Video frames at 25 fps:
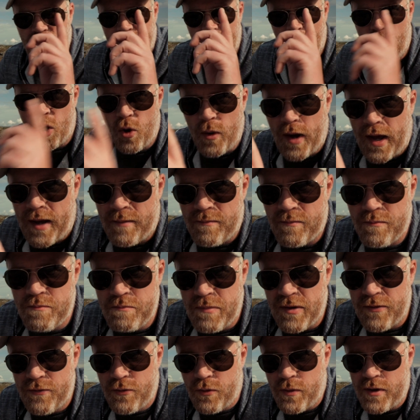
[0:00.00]
Okay,
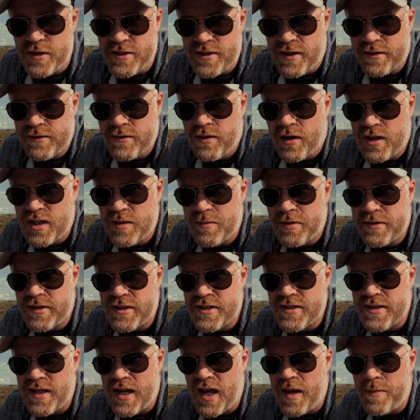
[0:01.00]
before I start talking about the
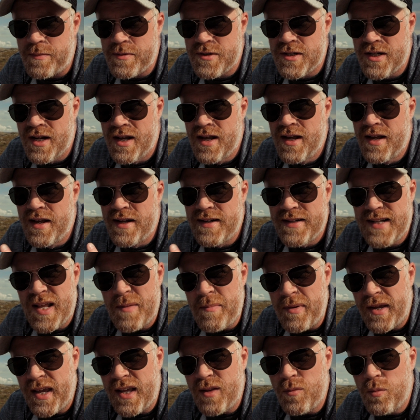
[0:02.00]
steps, let
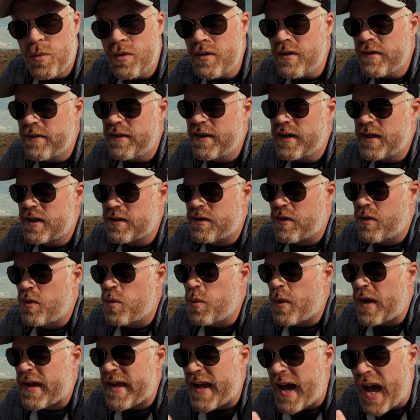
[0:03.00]
me get one thing out of the
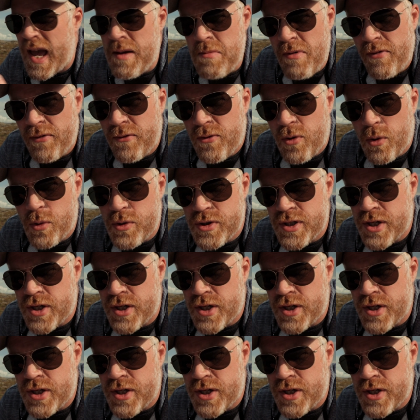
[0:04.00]
way. I'm of course